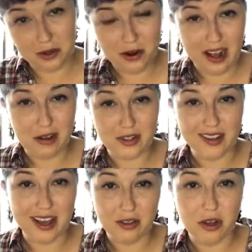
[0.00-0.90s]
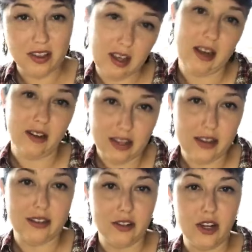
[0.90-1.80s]
don't have to like look at the
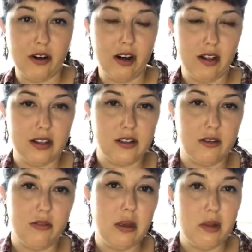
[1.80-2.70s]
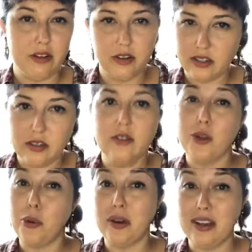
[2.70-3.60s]
analytics and generate a list of email addresses, though
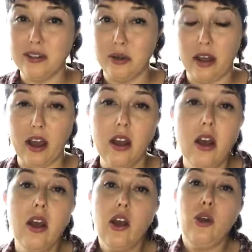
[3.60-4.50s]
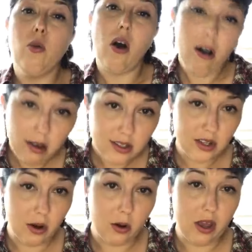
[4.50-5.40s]
you can do that. You
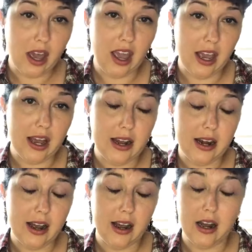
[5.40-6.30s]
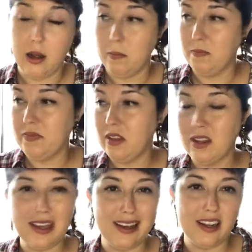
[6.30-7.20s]
also can,
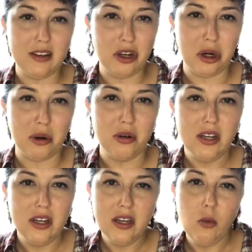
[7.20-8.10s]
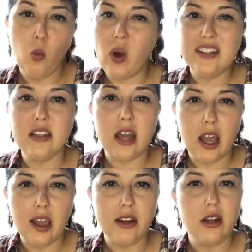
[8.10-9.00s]
you know, once
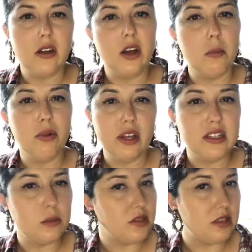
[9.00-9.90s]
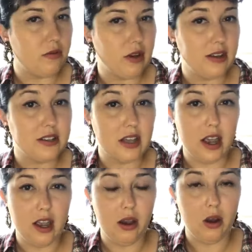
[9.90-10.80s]
they complete a specific,
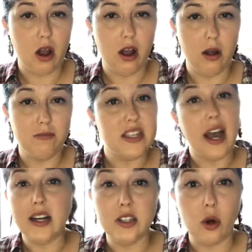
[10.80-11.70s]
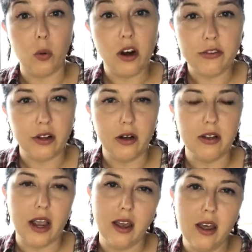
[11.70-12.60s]
say, task or workflow,
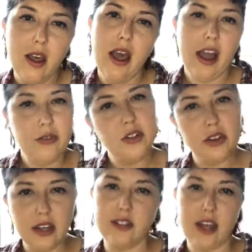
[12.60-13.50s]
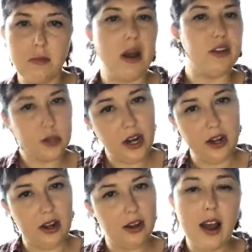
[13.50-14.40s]
like after they take my
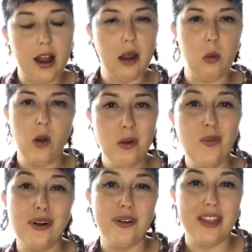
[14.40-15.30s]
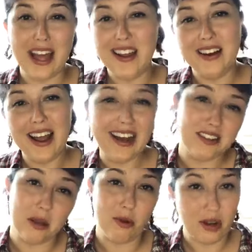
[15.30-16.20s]
training, I will then ask
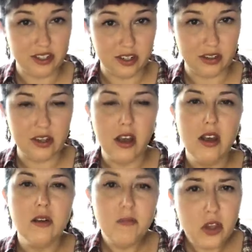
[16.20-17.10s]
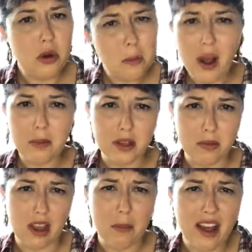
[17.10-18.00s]
them questions. You can pop
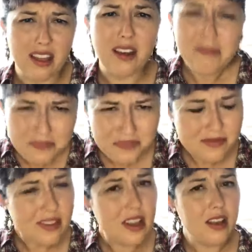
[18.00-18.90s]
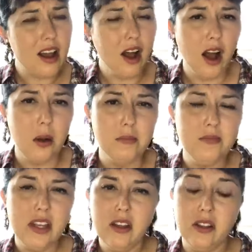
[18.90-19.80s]
something up. I think
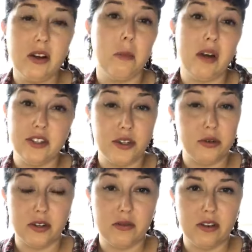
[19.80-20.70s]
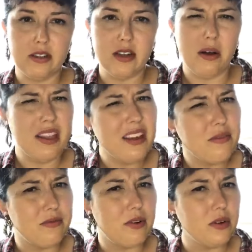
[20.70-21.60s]
there are a bunch of tools for this now. I think
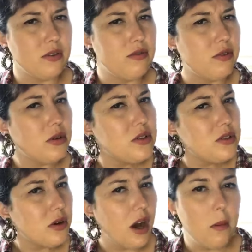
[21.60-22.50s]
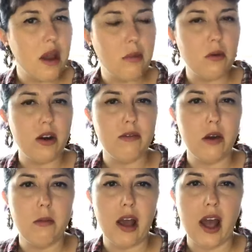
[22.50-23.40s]
Full Story might be one of them.